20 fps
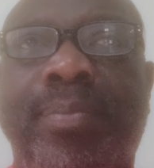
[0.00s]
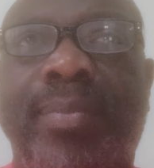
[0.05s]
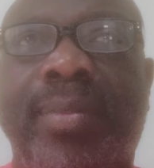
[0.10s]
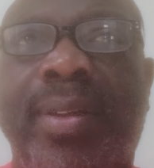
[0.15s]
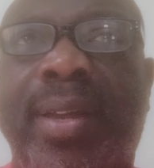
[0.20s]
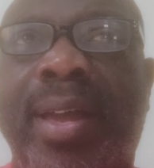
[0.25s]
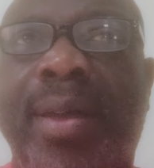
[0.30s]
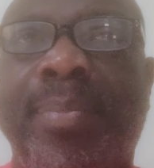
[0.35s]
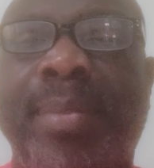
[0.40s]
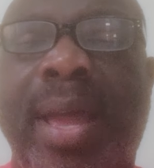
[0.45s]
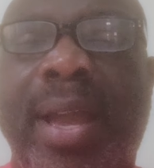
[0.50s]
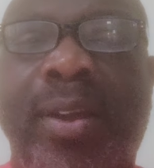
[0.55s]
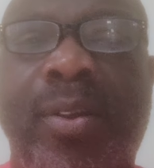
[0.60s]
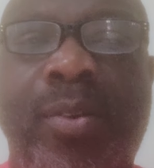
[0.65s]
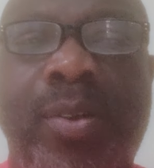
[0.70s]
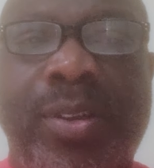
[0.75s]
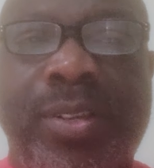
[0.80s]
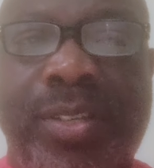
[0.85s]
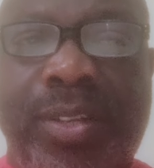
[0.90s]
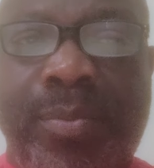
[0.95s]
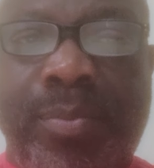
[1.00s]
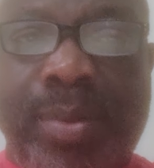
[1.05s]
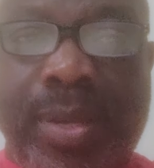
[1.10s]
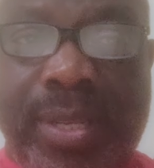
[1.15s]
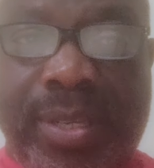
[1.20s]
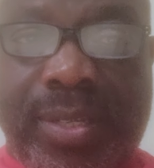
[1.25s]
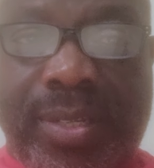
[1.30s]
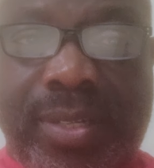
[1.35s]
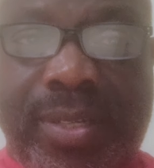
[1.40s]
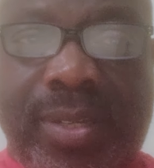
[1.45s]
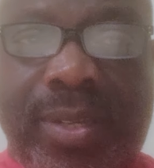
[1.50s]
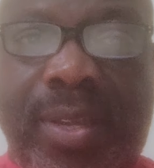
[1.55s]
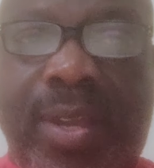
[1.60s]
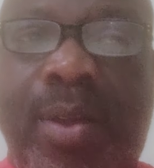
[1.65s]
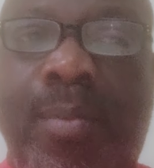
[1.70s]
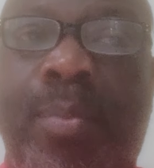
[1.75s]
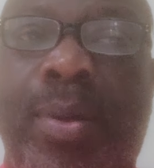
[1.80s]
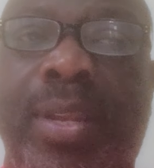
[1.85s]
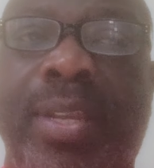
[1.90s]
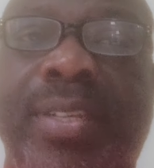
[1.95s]
the, I'm not going to the beach.
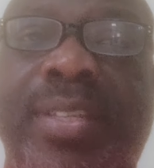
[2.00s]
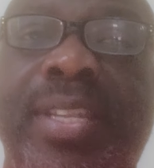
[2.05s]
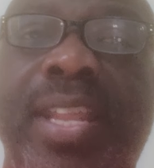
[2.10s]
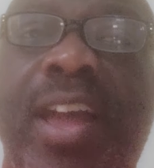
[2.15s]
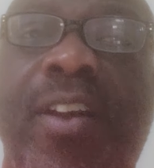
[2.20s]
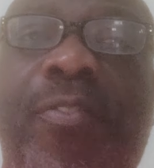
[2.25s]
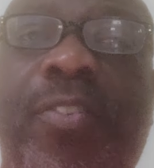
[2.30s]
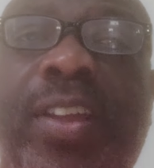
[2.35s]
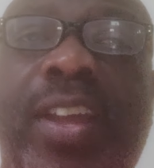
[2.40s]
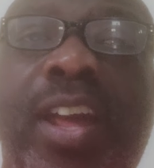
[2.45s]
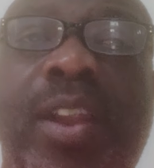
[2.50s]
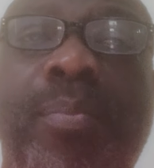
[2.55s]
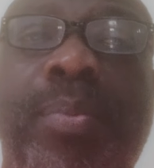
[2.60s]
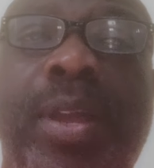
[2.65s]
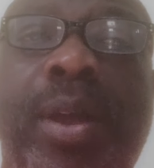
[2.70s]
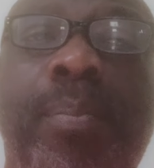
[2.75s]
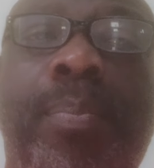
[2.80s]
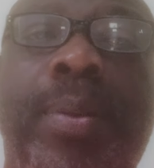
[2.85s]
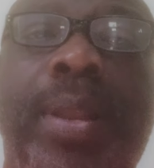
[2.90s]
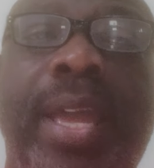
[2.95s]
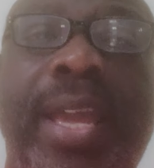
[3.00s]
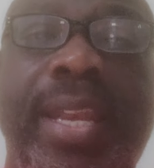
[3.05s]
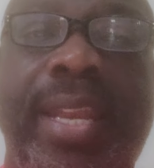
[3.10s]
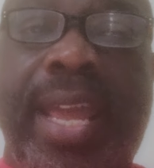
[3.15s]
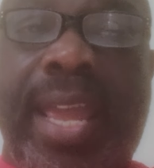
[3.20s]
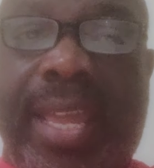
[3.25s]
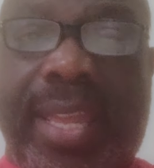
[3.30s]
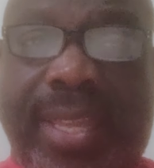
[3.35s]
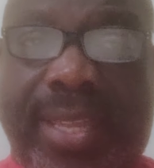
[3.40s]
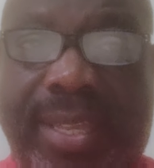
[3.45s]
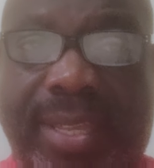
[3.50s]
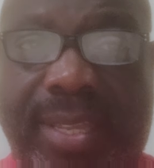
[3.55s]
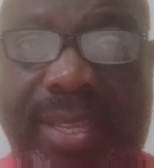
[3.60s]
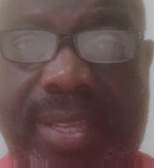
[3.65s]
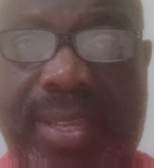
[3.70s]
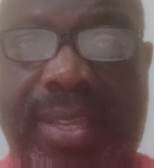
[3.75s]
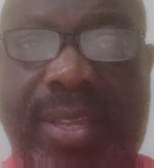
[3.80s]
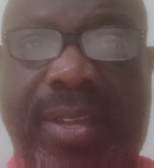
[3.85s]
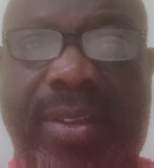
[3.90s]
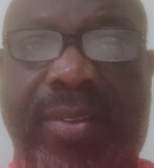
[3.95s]
But it's definitely going to be a play day,
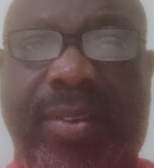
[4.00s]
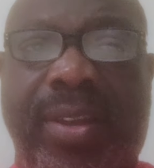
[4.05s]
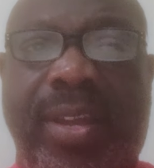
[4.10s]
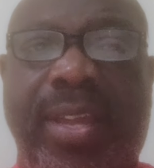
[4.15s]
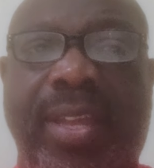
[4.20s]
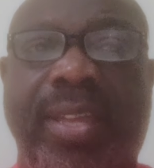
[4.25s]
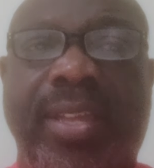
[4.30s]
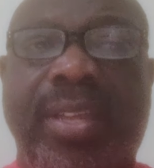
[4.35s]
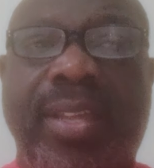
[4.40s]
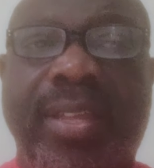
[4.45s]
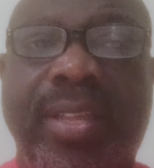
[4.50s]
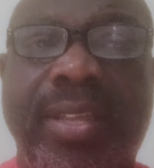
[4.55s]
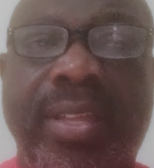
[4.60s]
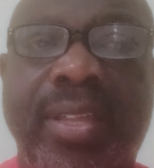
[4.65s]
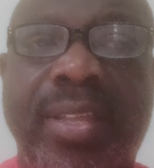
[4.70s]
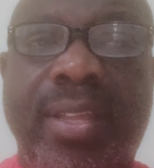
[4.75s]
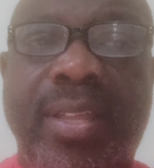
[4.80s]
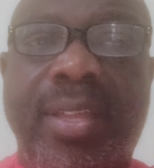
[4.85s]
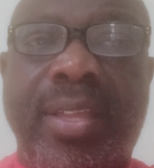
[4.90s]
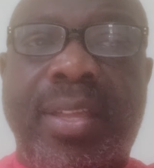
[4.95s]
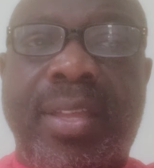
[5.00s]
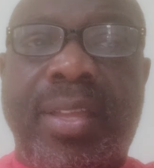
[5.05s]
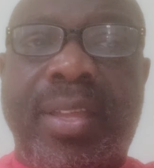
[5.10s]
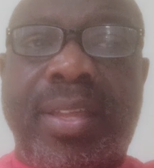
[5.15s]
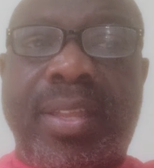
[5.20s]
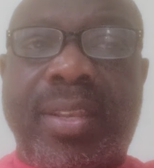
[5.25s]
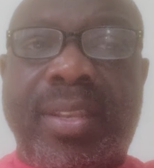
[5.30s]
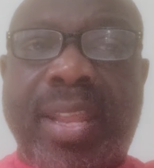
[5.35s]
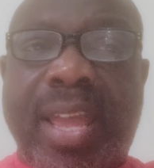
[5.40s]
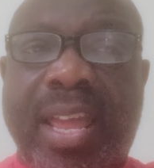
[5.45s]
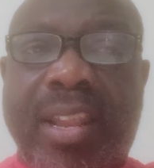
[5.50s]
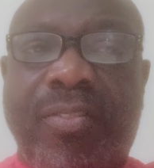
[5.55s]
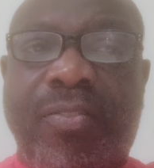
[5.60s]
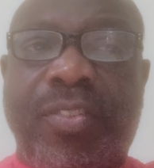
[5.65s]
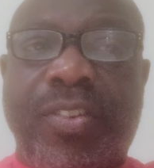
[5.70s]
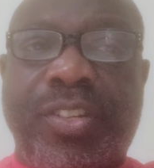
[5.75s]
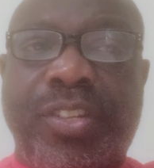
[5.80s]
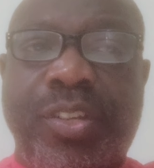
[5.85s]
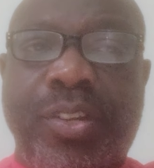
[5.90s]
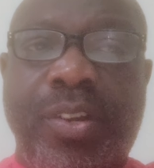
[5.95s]
okay? That's
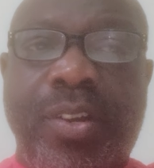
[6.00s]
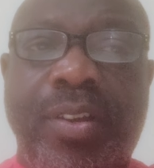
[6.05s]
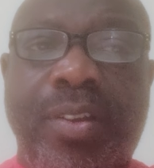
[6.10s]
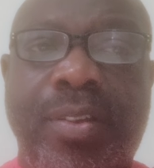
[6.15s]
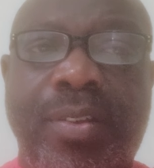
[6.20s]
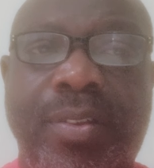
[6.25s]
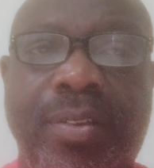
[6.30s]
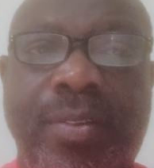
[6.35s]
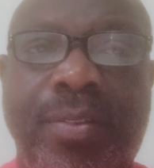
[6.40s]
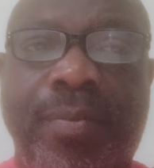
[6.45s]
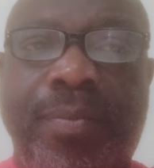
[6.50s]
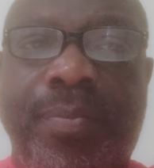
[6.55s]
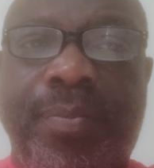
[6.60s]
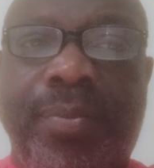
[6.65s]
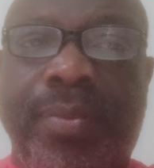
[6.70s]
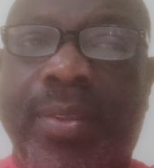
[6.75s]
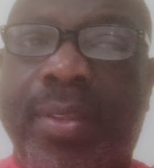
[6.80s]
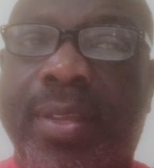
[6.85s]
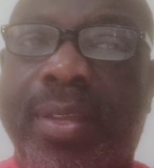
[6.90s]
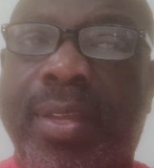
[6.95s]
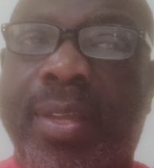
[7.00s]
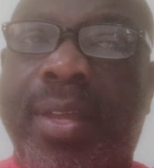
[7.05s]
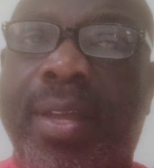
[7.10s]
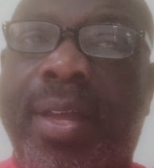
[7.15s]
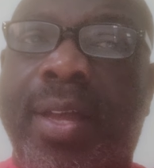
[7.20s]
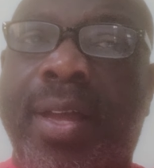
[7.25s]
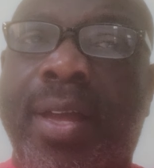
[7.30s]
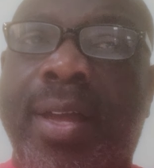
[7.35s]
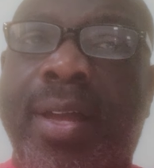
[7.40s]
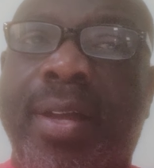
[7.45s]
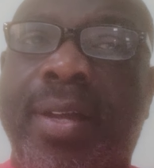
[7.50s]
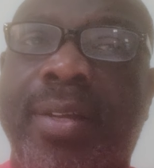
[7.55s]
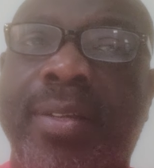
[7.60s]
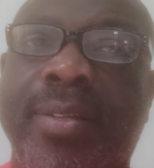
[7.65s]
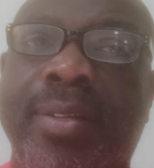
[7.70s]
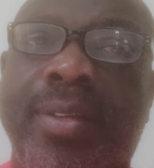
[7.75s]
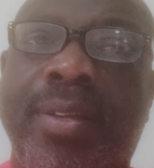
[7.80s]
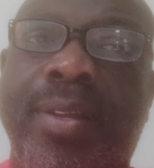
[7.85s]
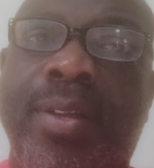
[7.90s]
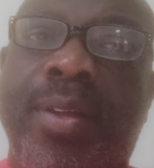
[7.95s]
for sure. Uh,
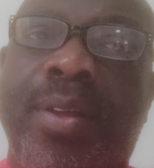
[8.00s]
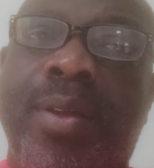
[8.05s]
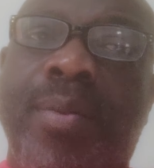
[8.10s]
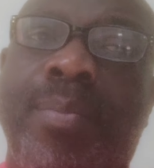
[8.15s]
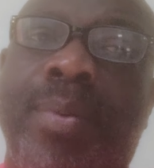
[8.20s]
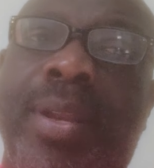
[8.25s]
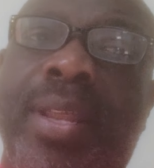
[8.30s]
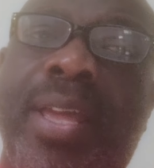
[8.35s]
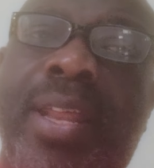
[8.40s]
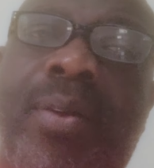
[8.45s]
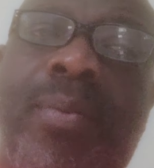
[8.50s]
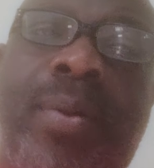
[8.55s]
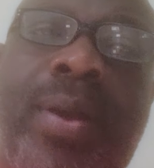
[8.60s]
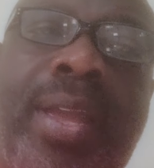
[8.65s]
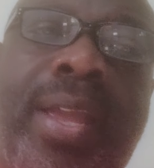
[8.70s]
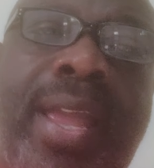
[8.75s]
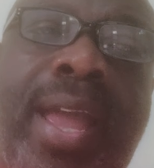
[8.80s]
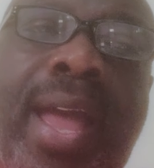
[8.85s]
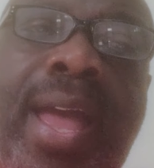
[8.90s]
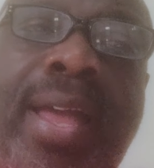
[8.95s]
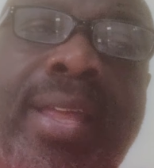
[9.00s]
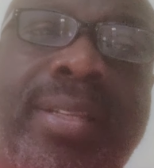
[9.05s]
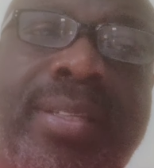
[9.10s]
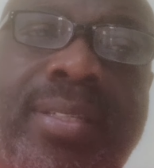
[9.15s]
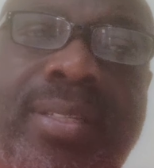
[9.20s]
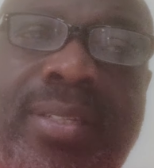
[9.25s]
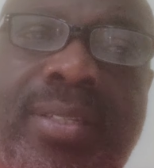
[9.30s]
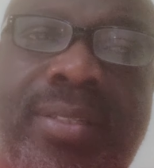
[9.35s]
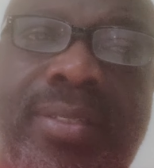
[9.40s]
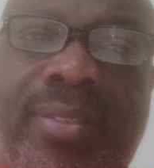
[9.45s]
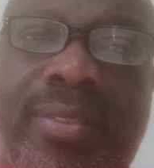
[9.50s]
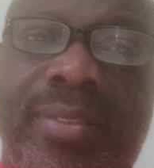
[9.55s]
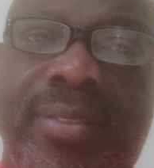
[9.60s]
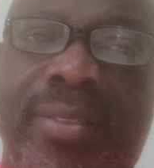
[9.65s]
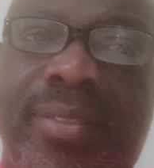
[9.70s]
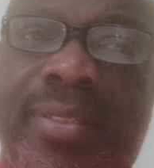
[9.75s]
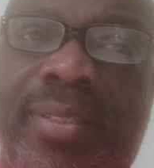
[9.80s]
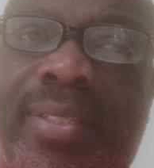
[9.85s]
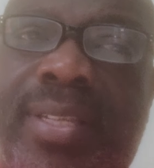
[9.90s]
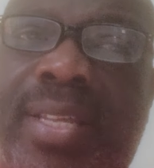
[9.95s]
but anyway, guys,
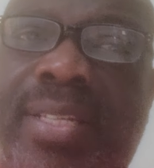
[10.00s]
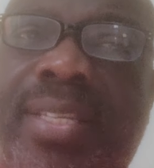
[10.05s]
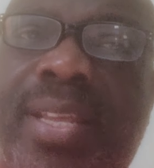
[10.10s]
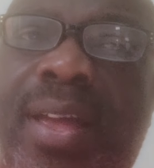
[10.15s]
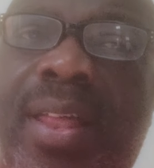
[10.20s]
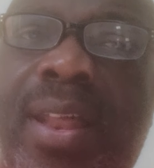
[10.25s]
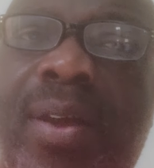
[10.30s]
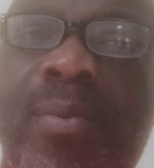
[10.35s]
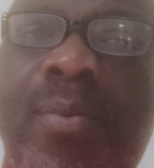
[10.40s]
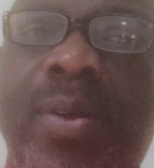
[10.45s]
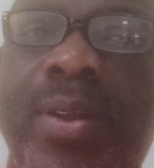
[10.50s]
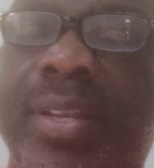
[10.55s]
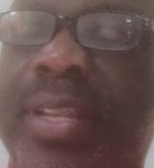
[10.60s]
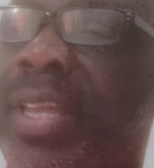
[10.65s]
that's all I wanted